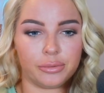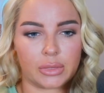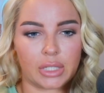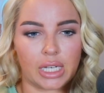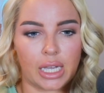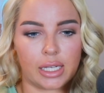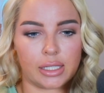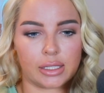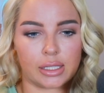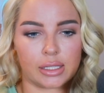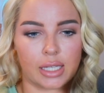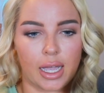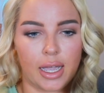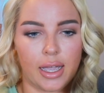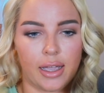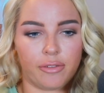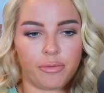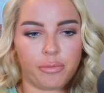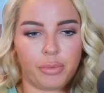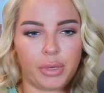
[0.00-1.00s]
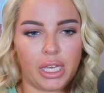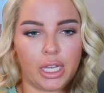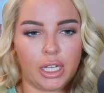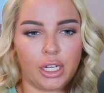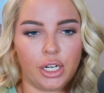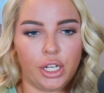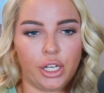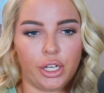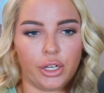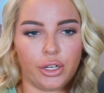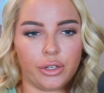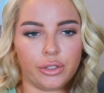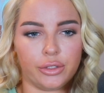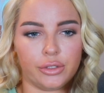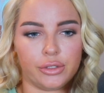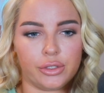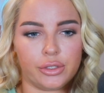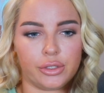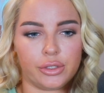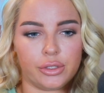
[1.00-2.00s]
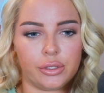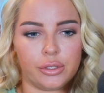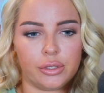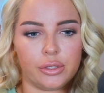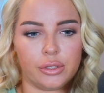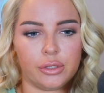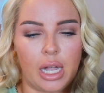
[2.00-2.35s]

Okay, it says, I have big news.